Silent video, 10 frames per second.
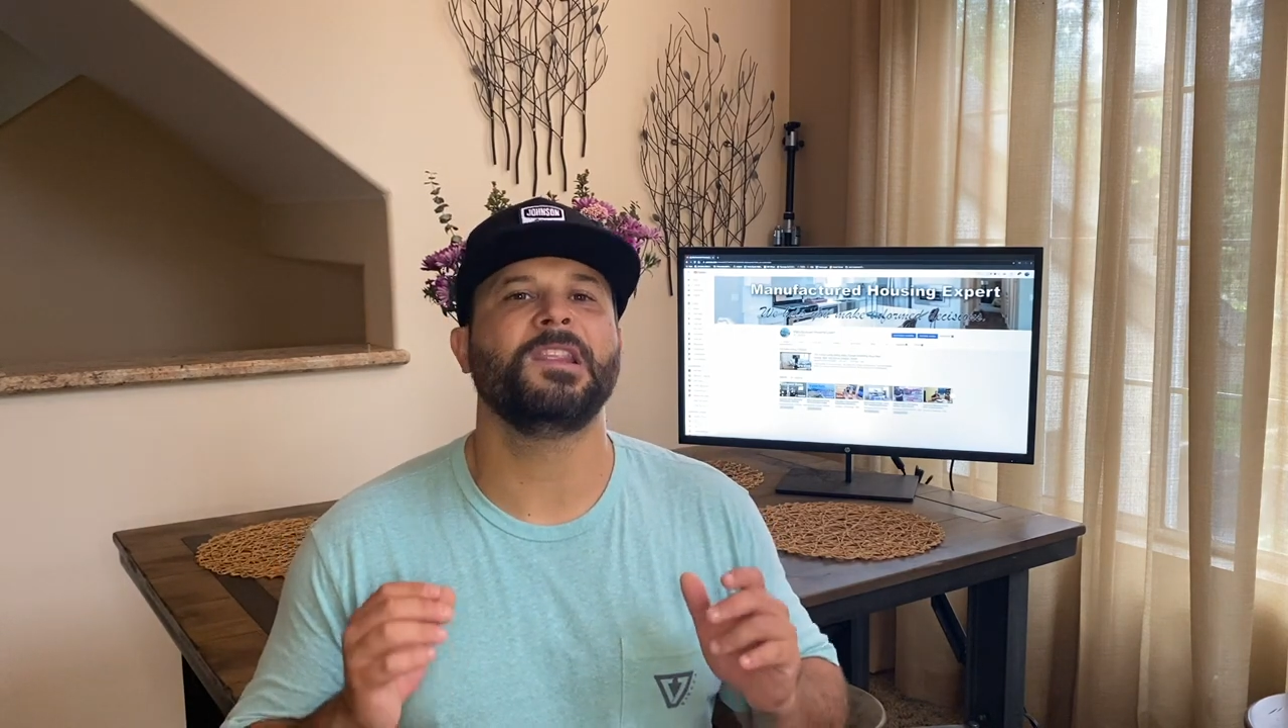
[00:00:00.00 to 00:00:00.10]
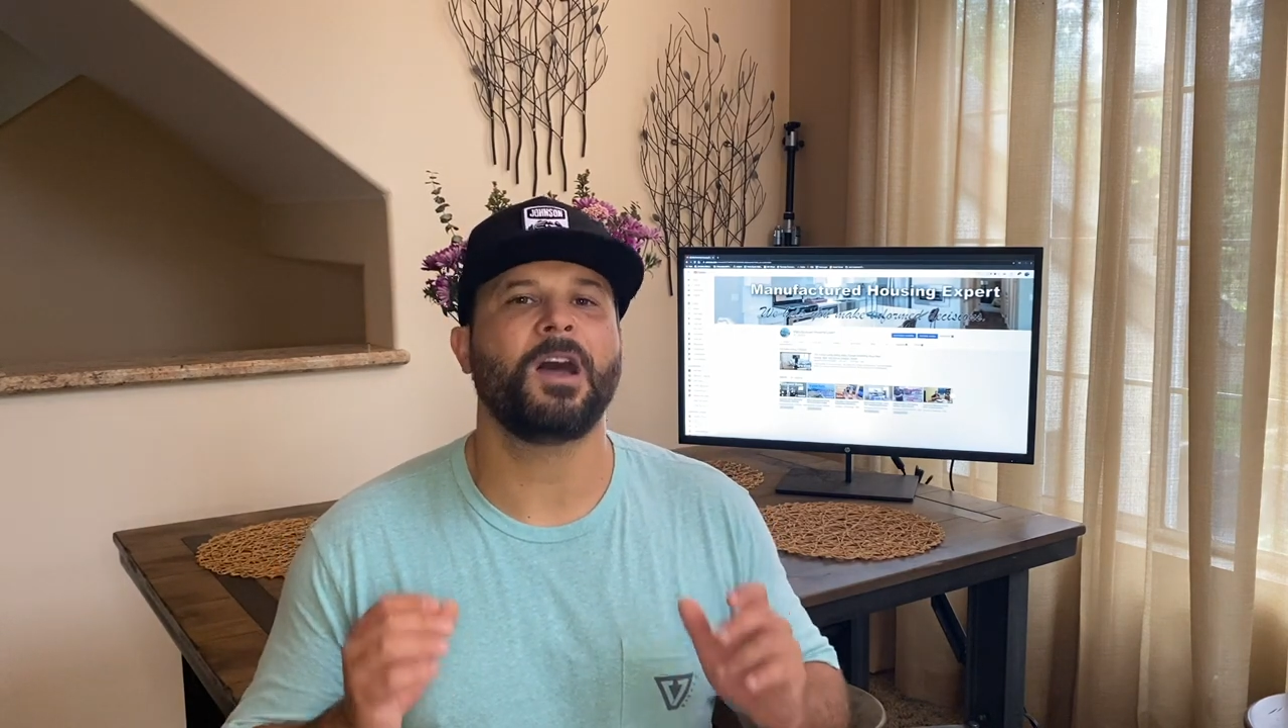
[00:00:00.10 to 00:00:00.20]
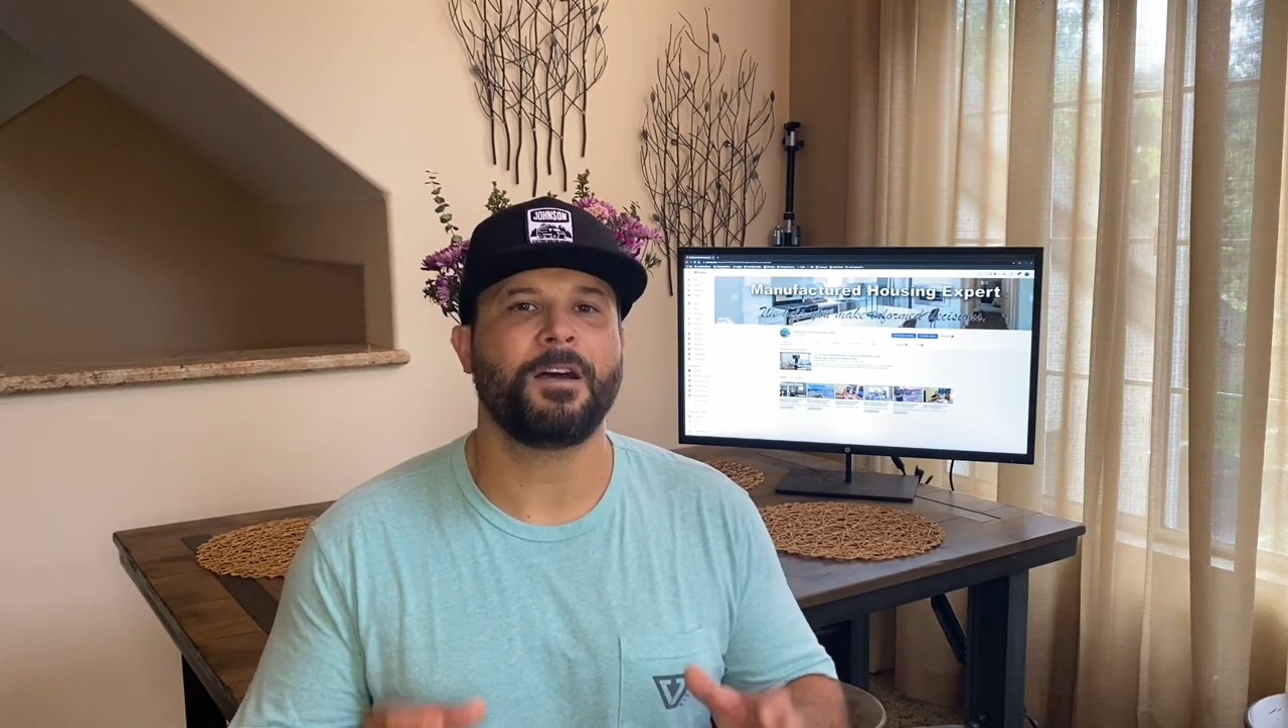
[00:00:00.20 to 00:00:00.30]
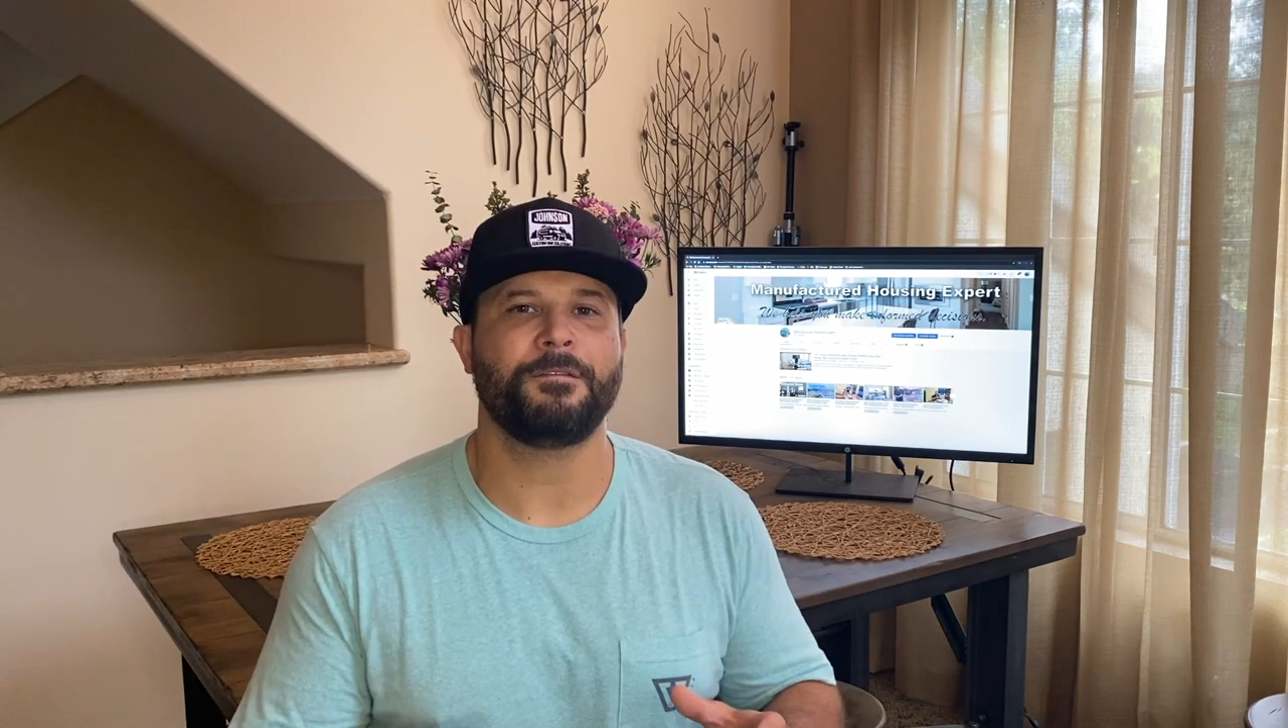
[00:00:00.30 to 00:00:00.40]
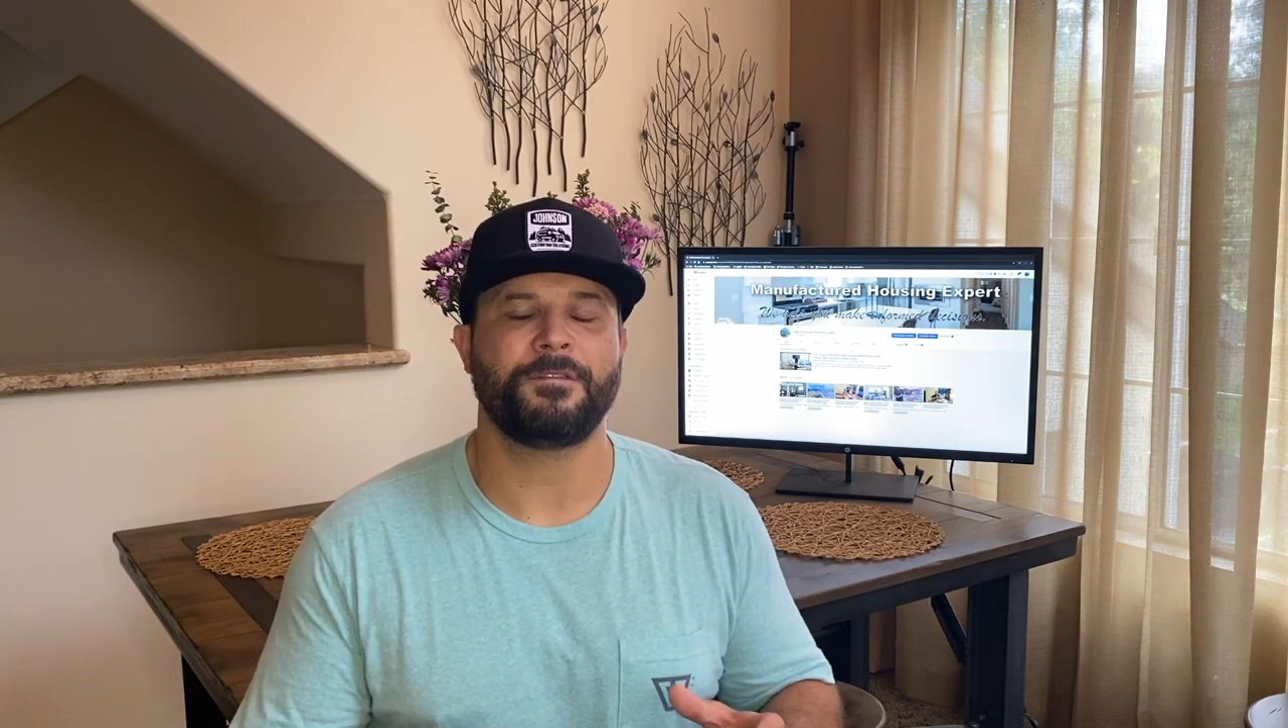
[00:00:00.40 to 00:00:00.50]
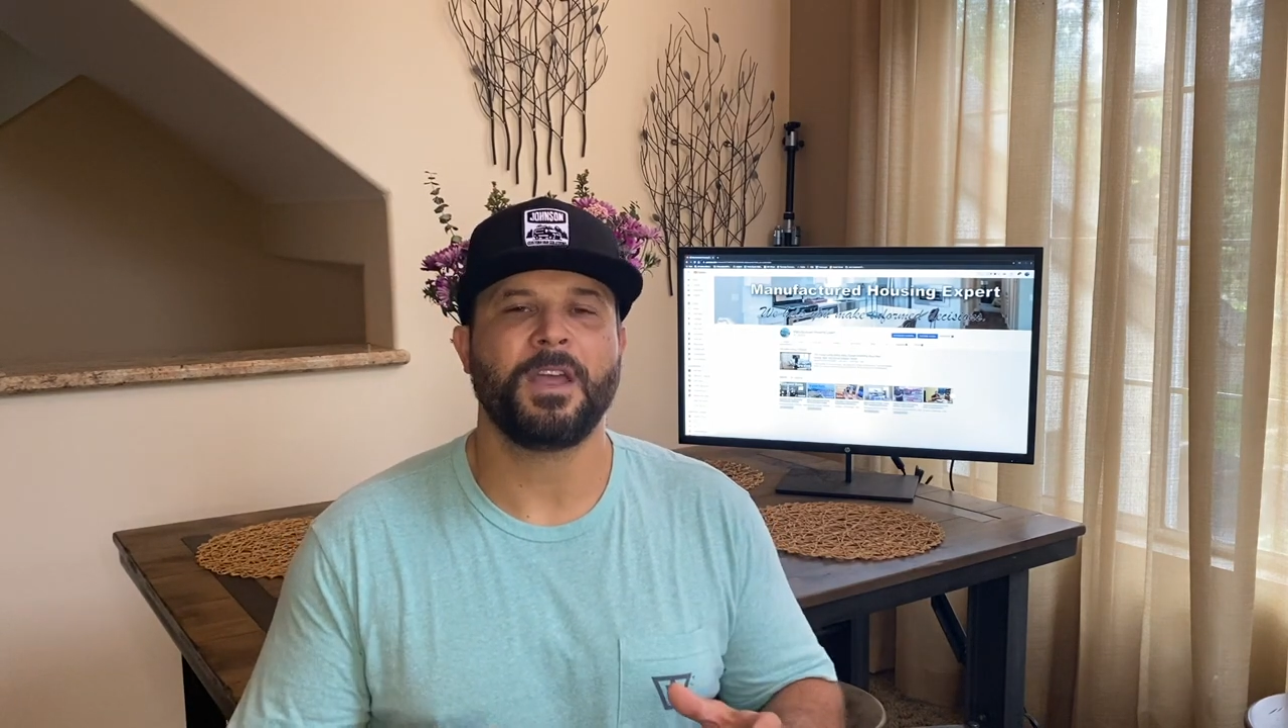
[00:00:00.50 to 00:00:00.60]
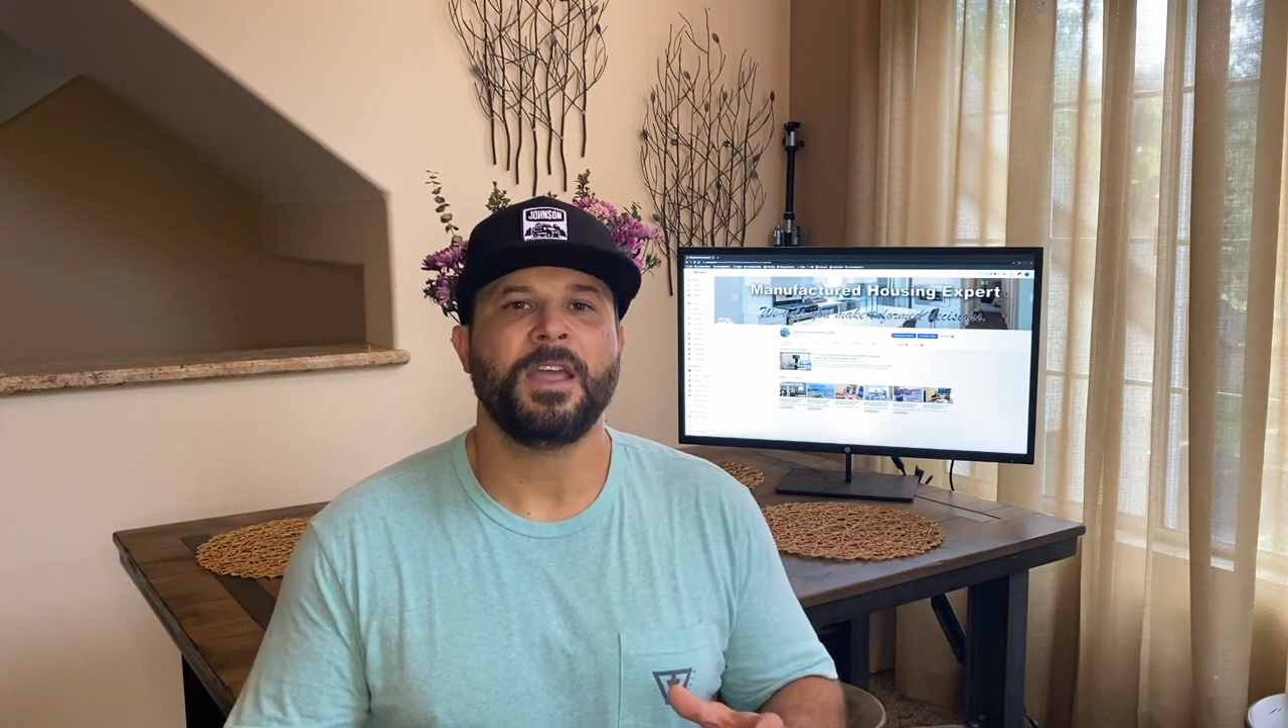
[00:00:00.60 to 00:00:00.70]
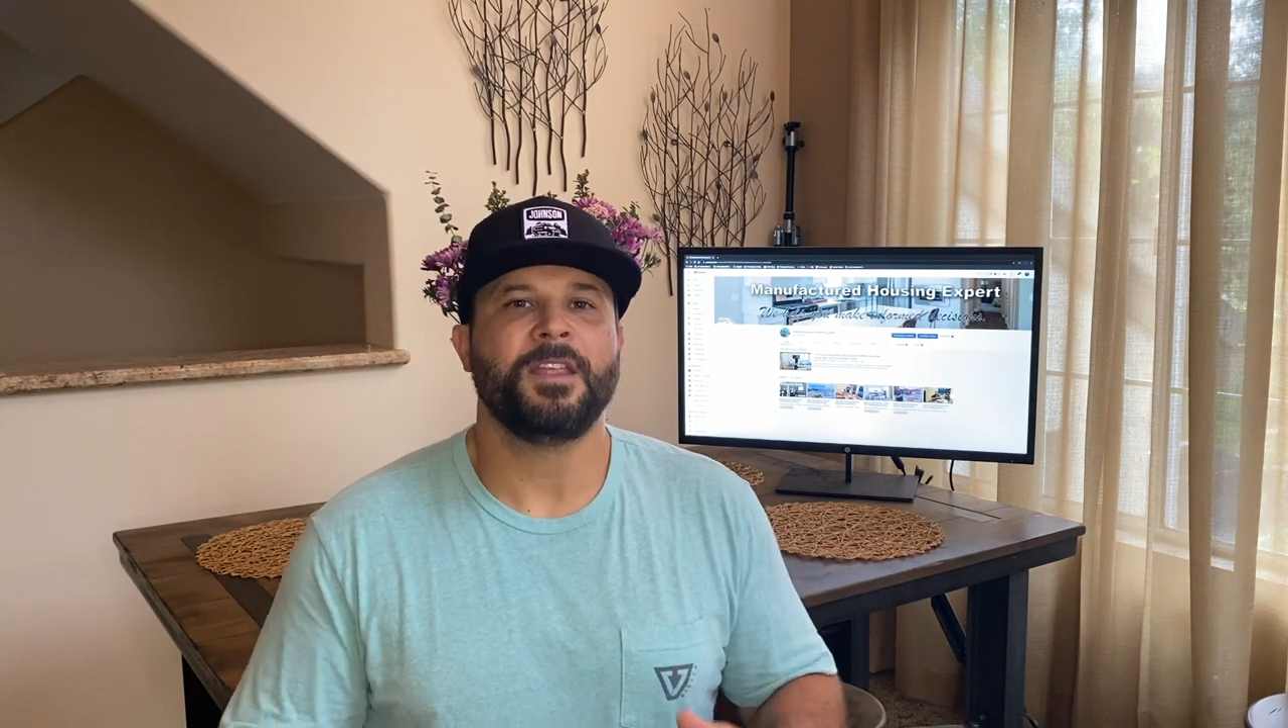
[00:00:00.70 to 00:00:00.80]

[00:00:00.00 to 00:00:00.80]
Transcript: love